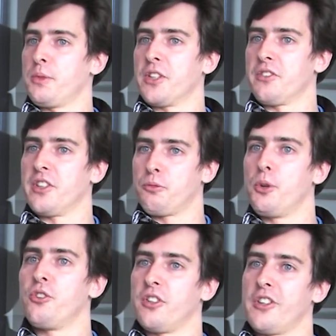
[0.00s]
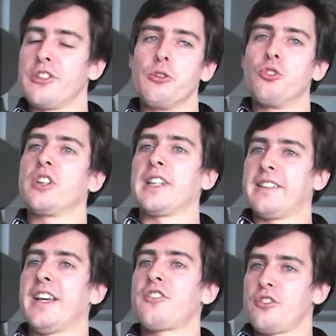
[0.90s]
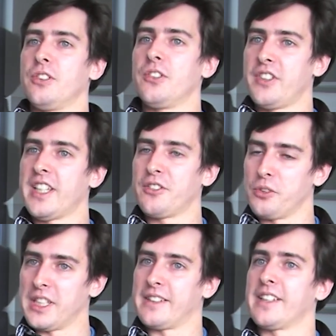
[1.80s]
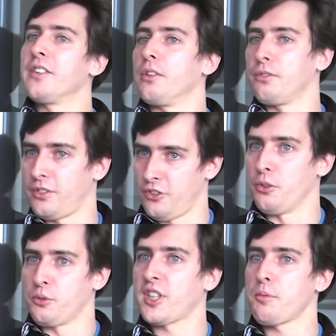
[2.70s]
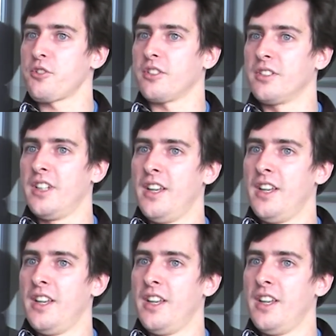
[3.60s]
because dispose is a user intentional thing to get rid of a subscription.